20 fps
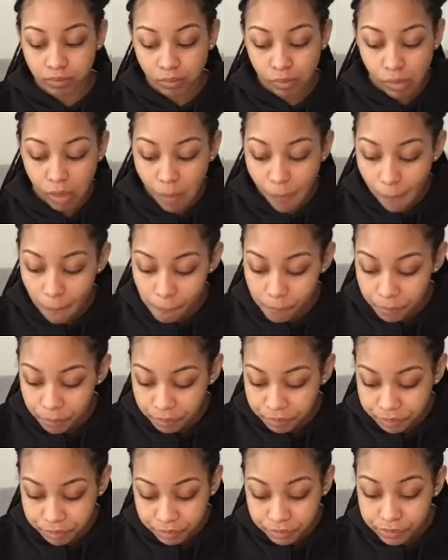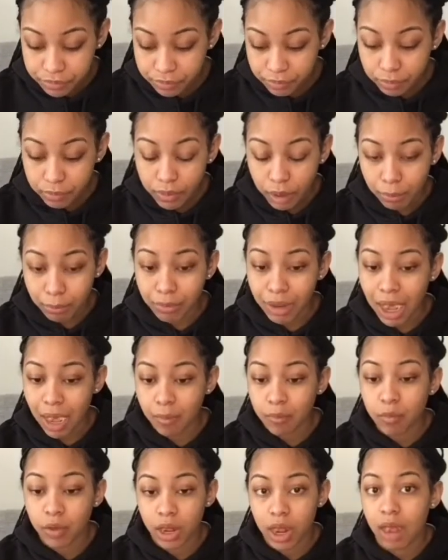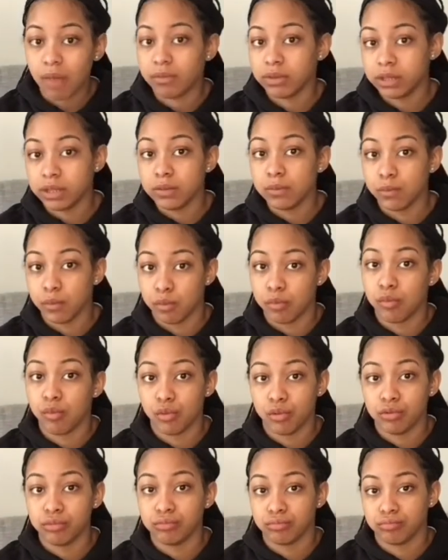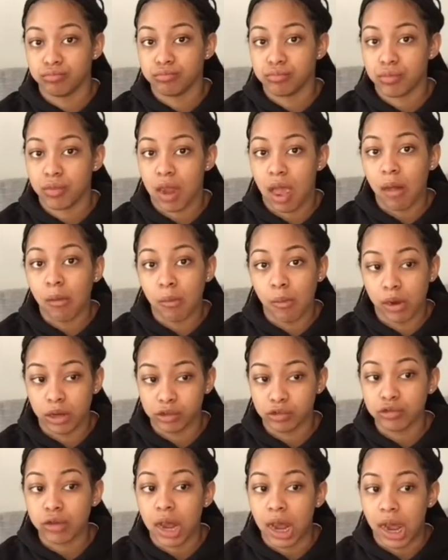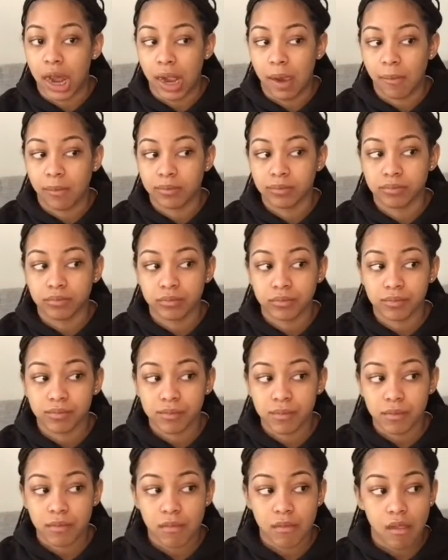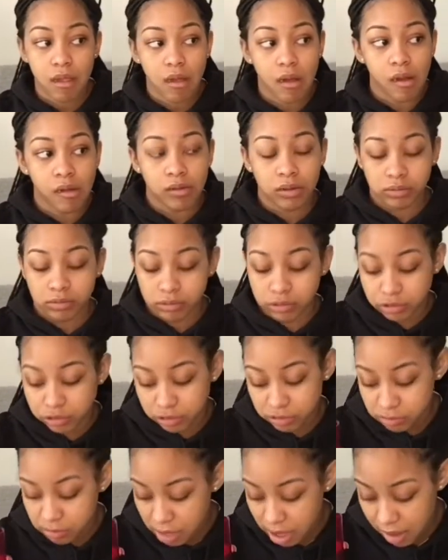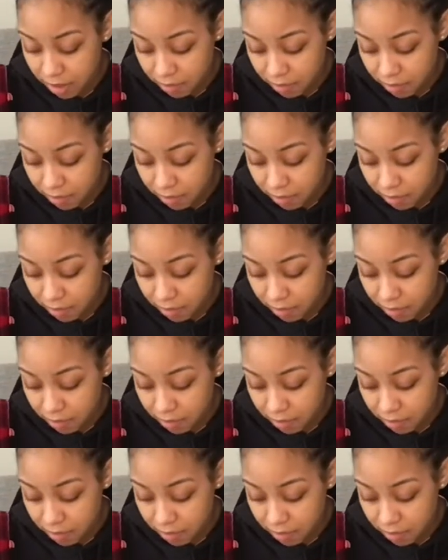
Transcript: Like, but I'm gonna have a seafood boil. I wanna try it. This is I